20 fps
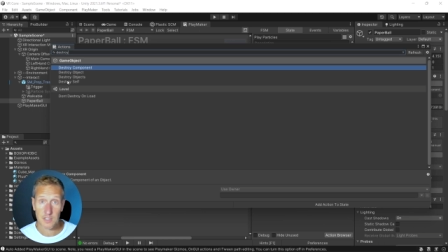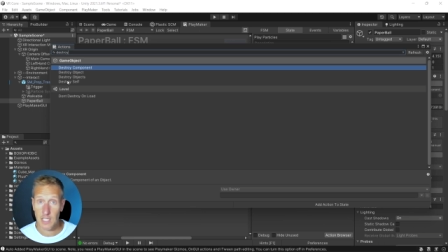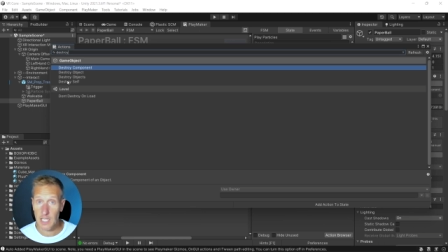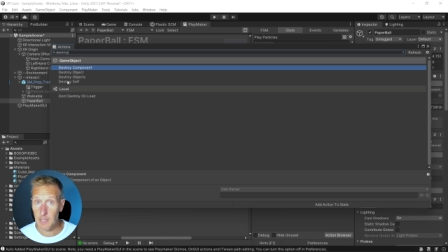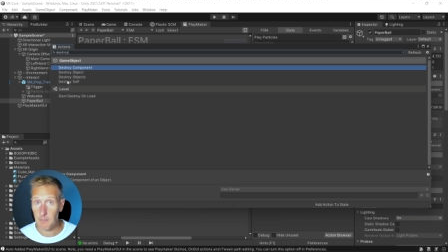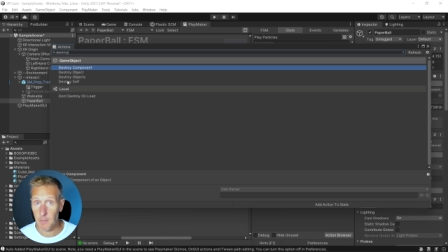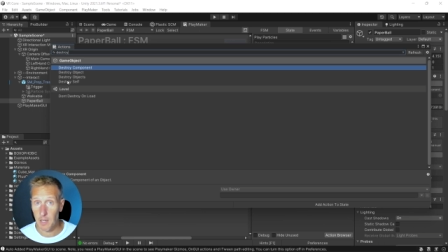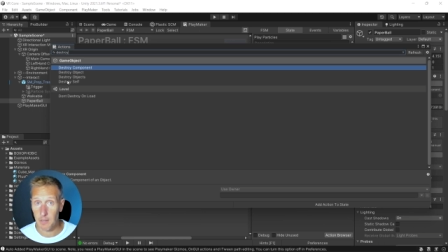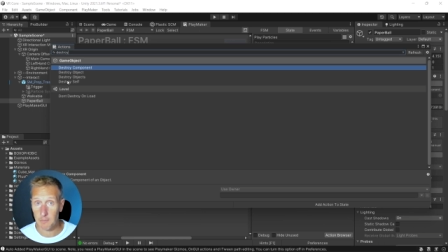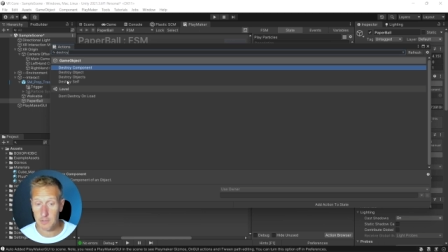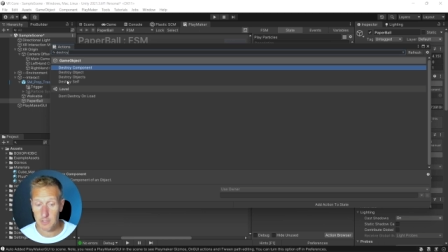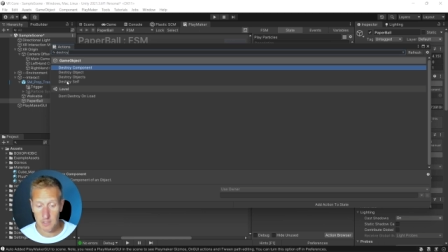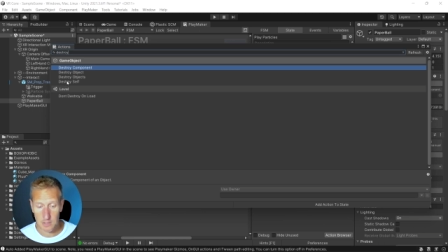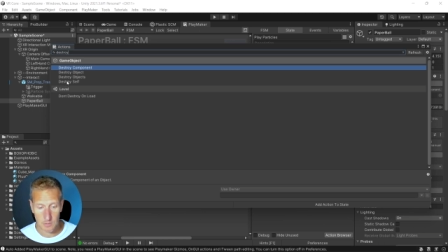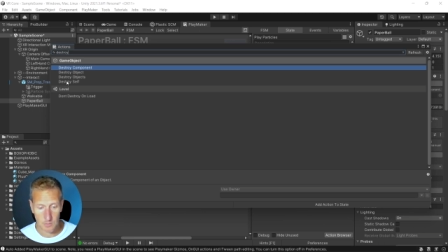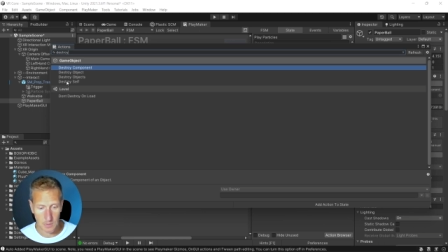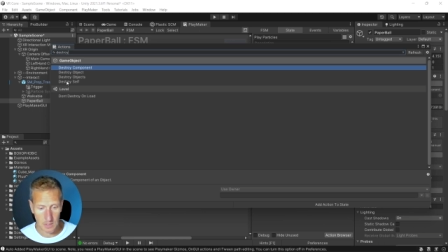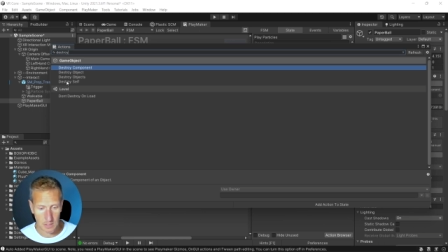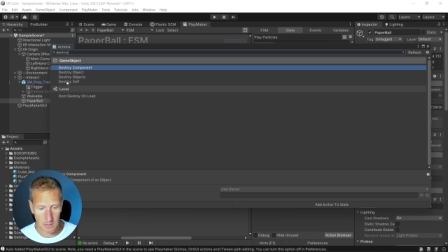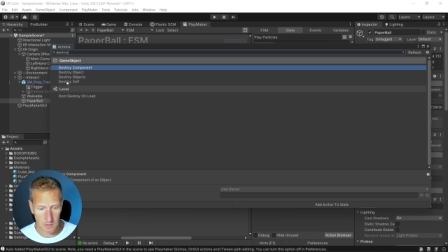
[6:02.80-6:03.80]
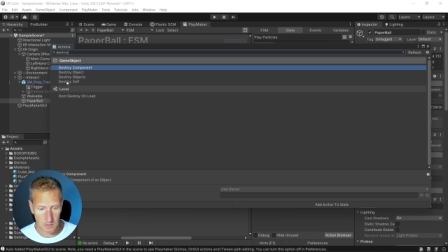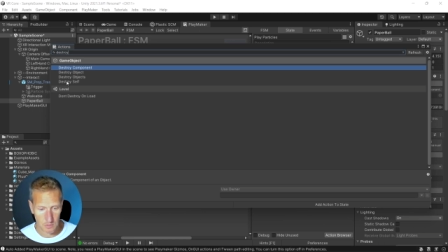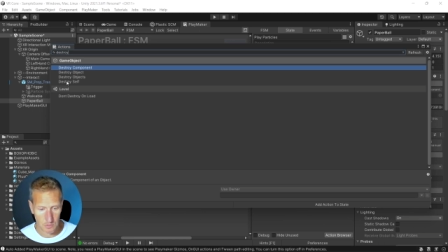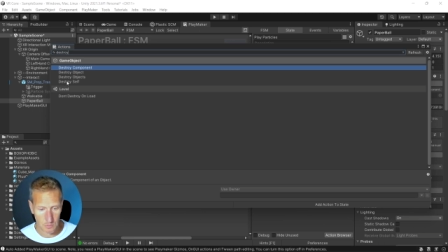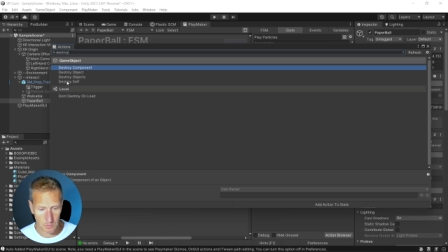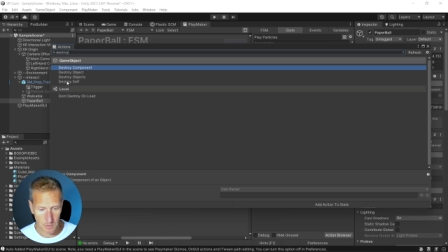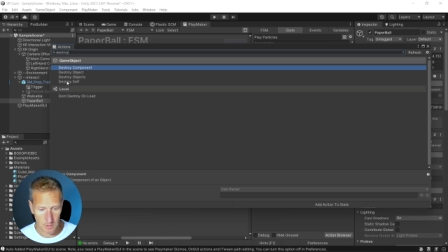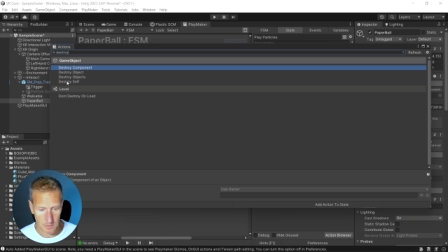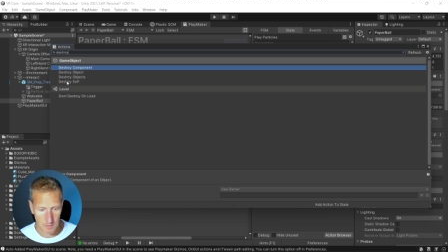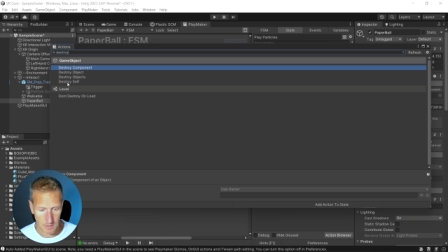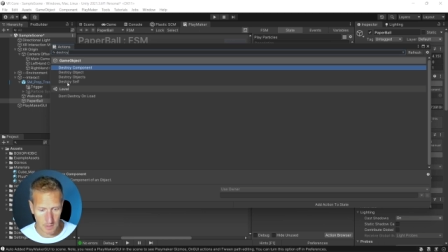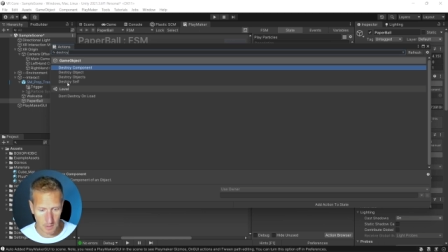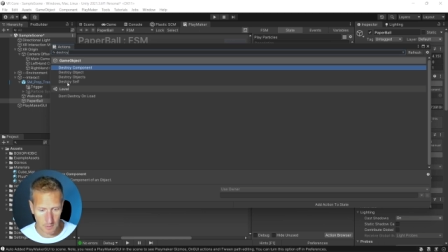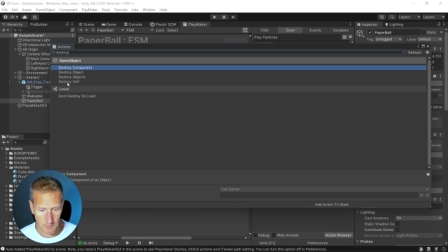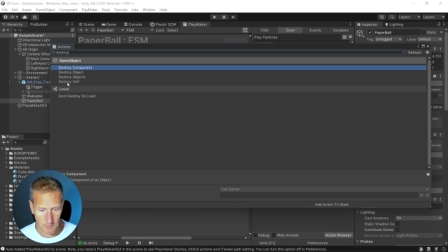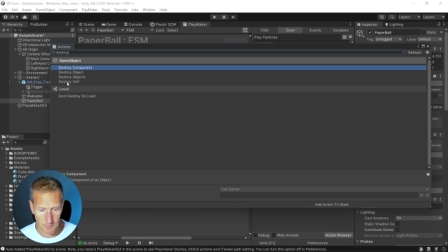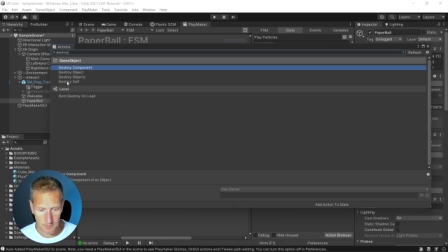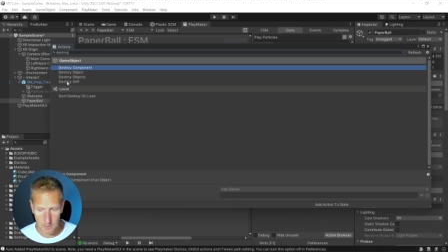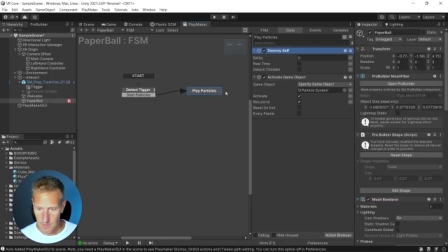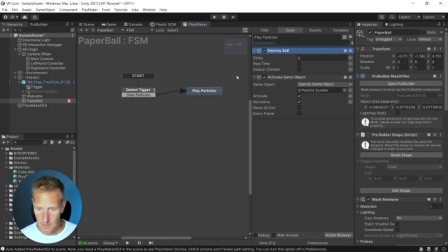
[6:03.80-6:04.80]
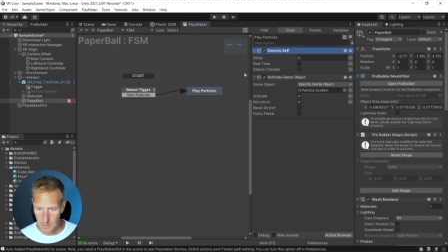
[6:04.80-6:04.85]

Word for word: game object, we can destroy self.